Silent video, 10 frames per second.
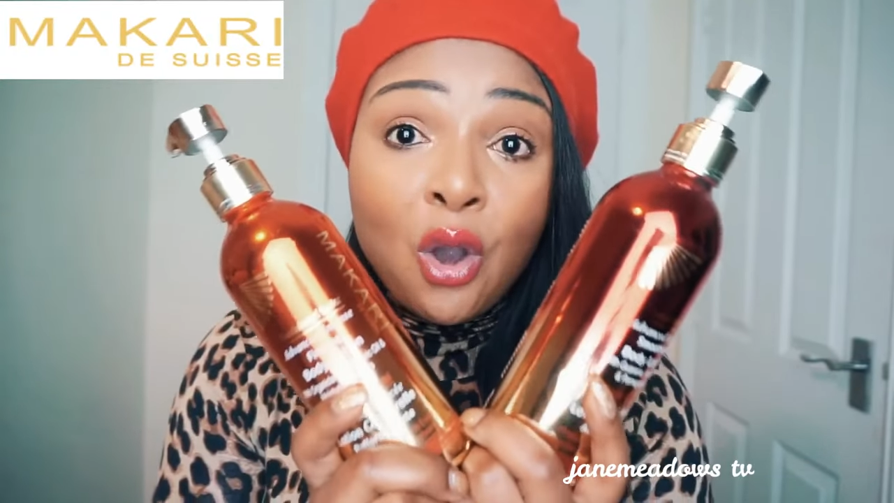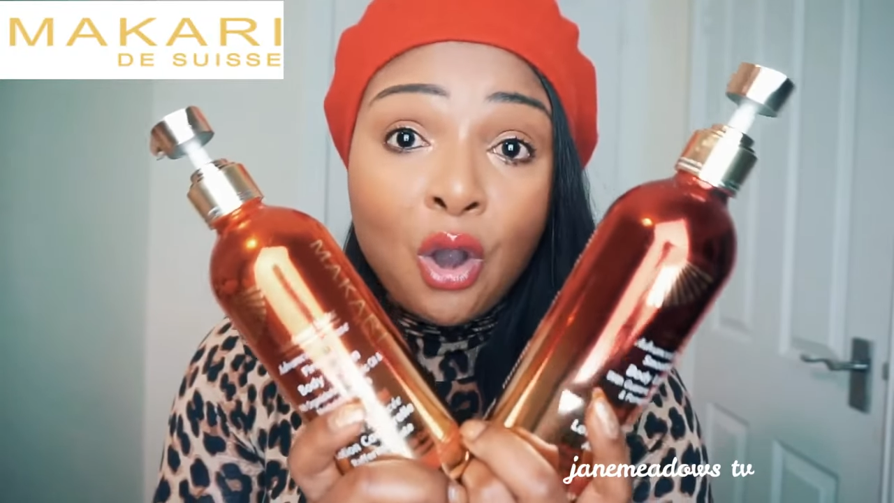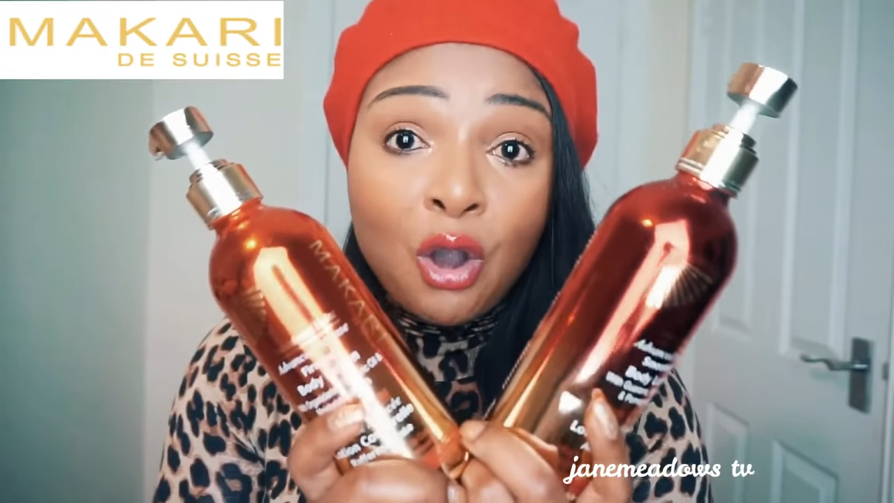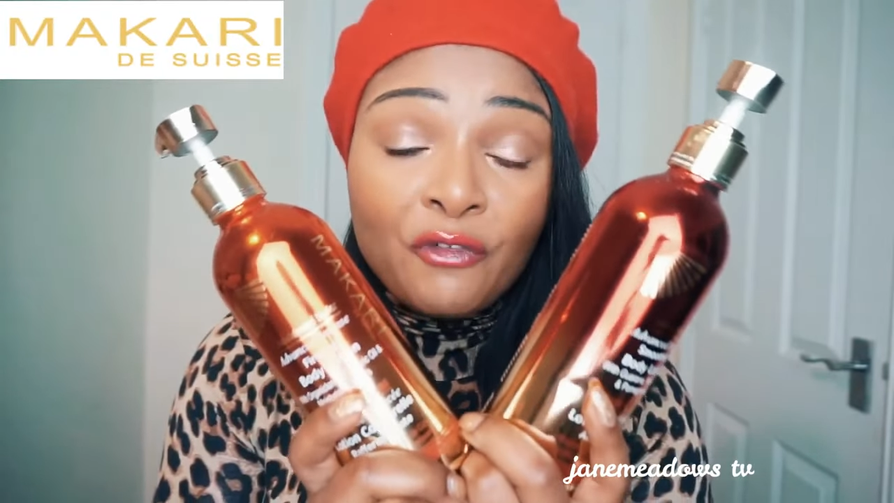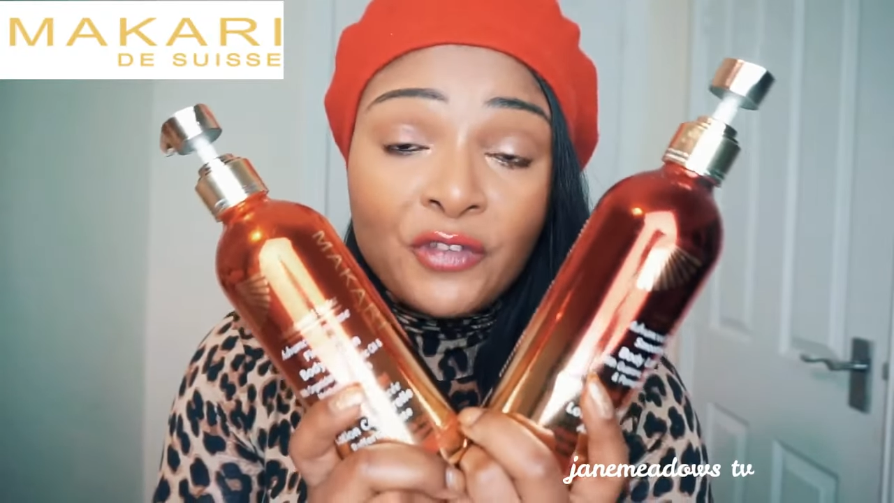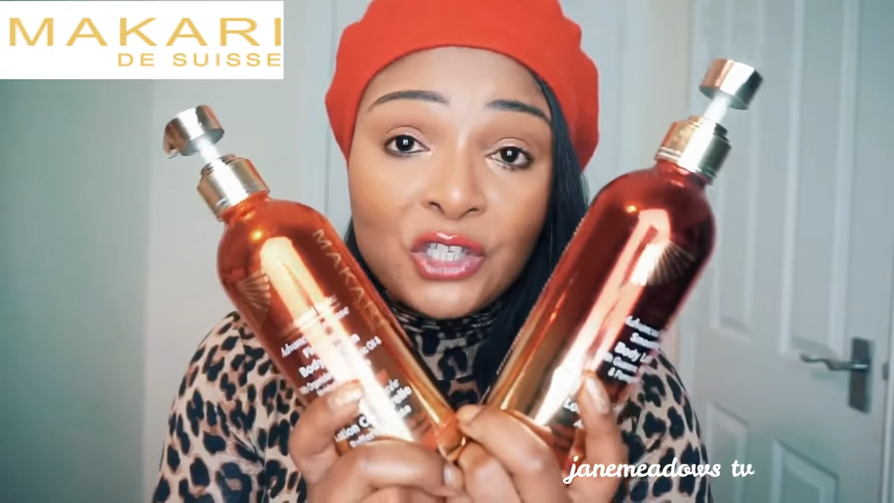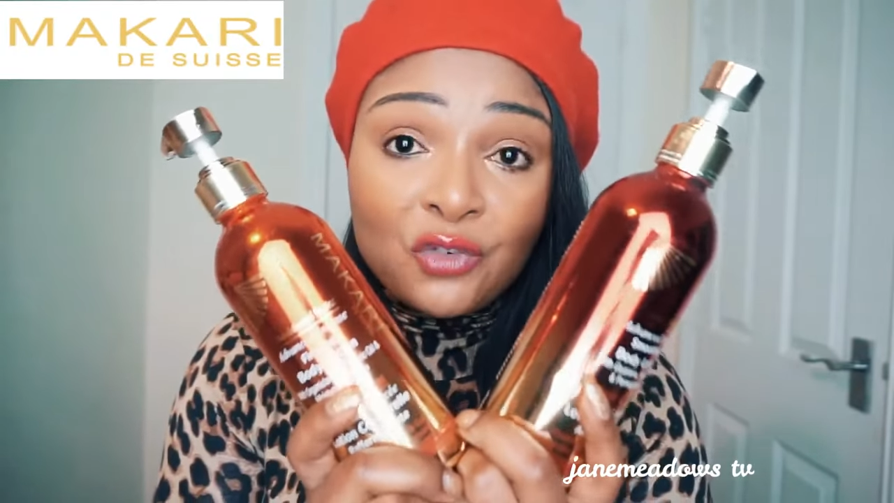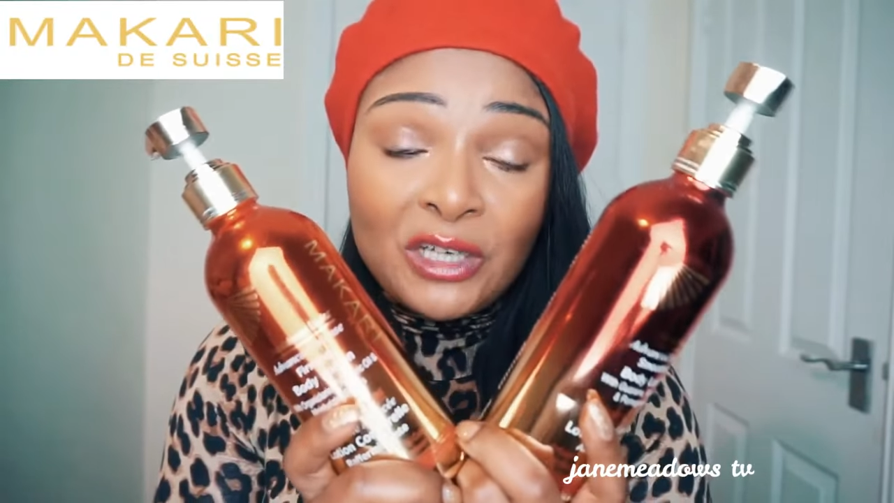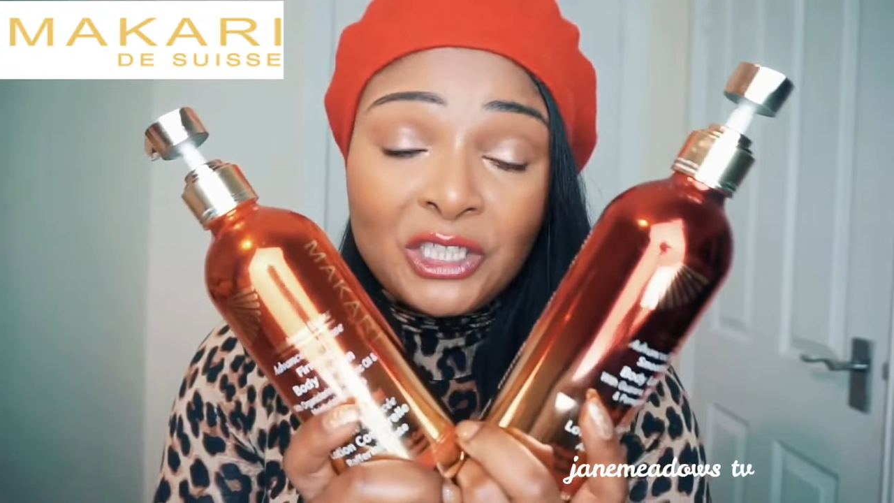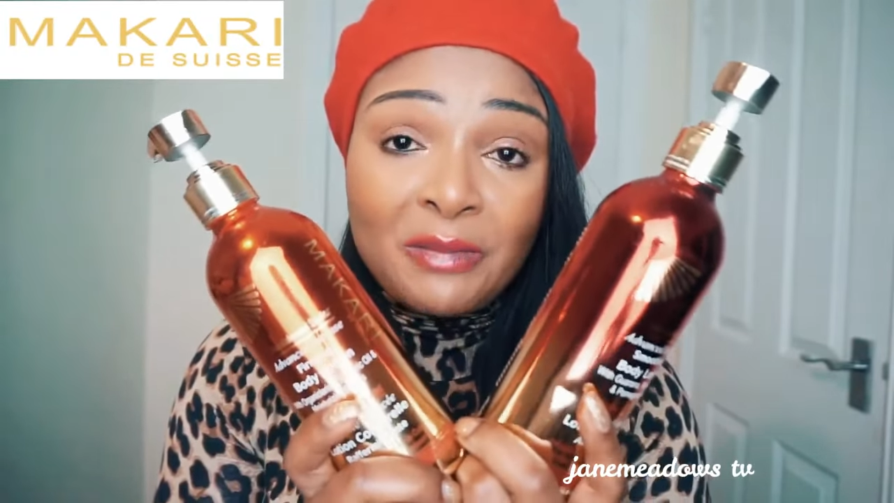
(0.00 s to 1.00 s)
of
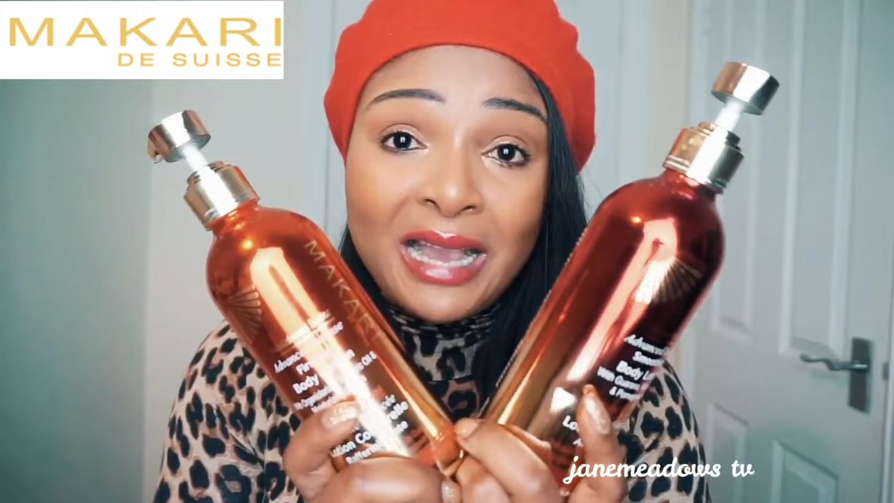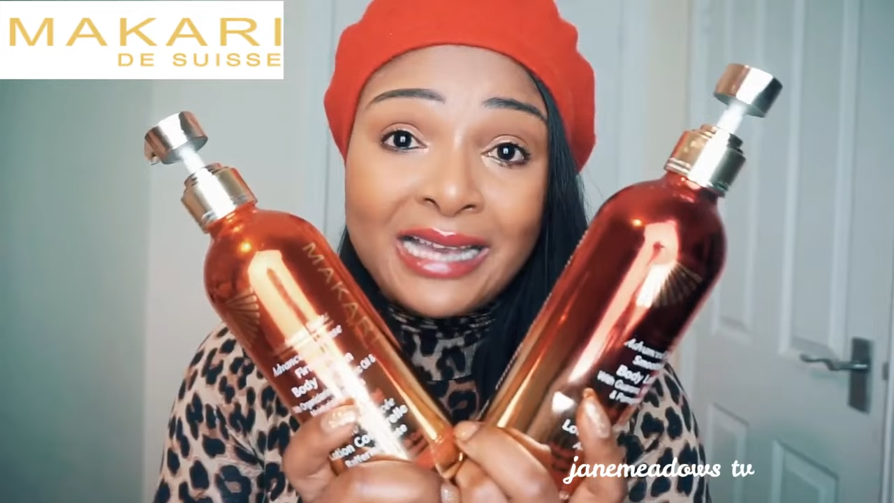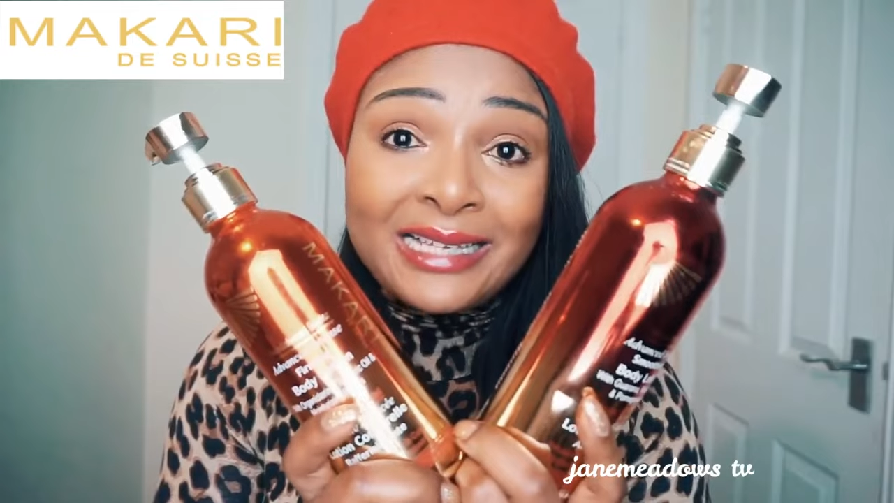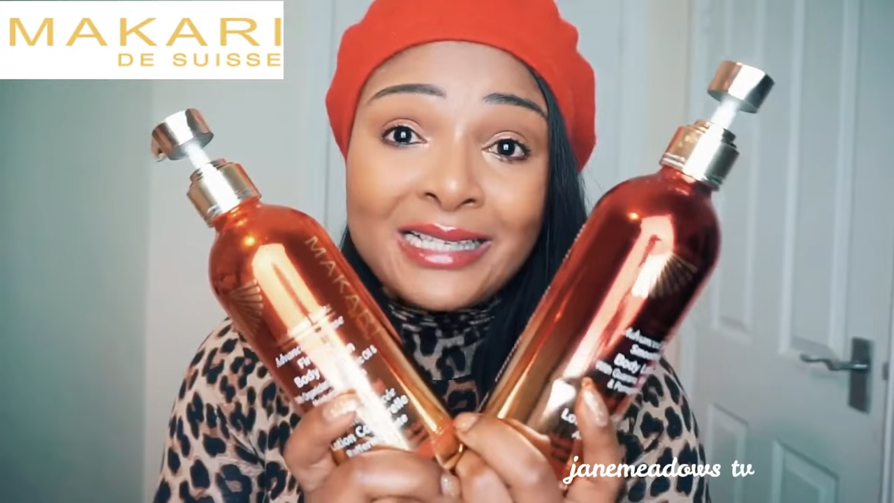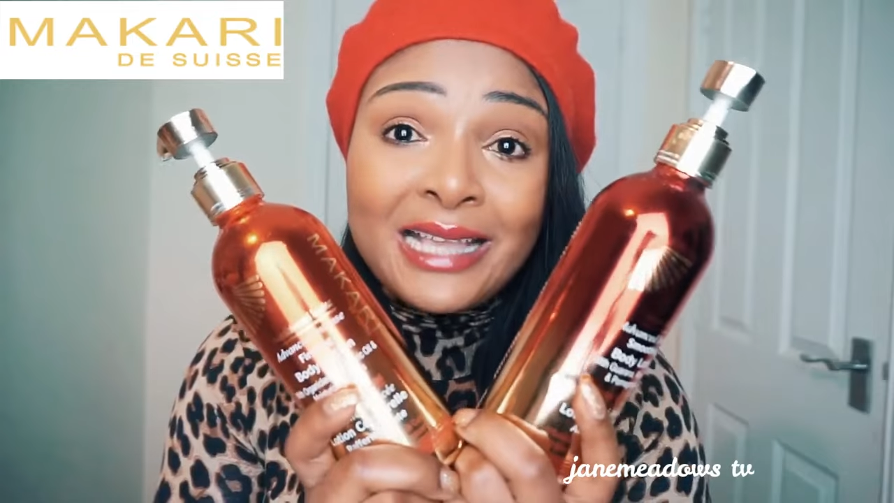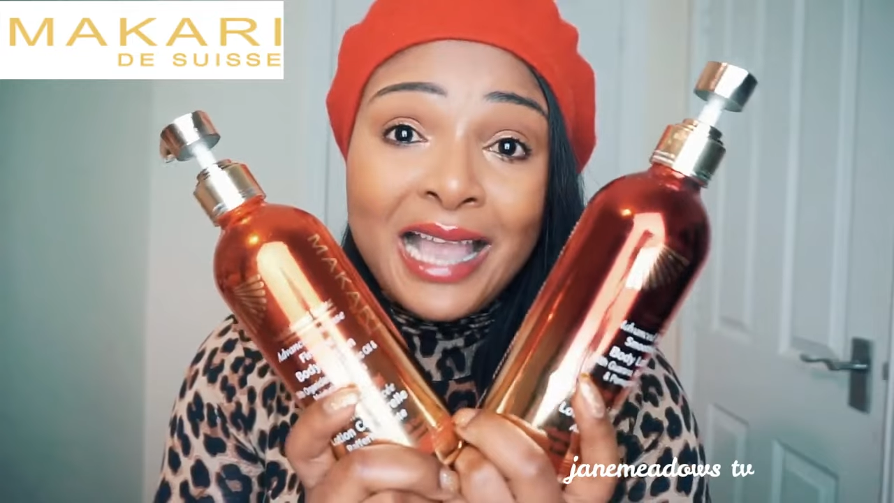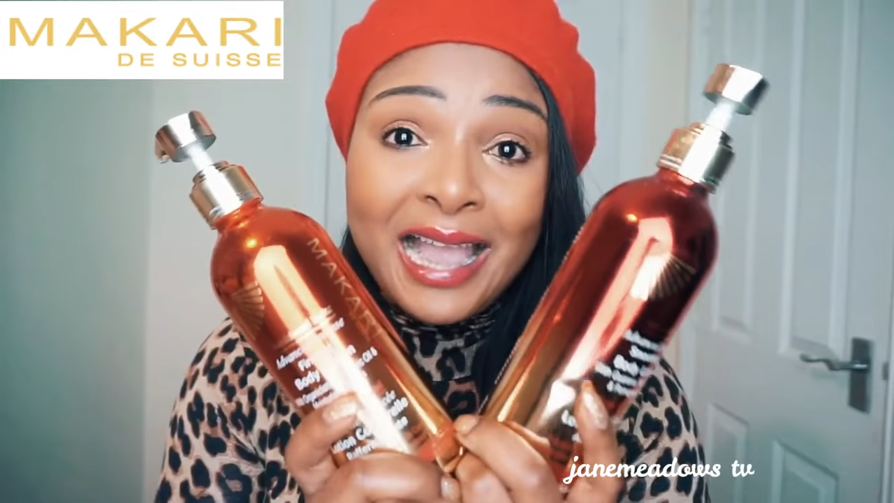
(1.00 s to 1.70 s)
stretch marks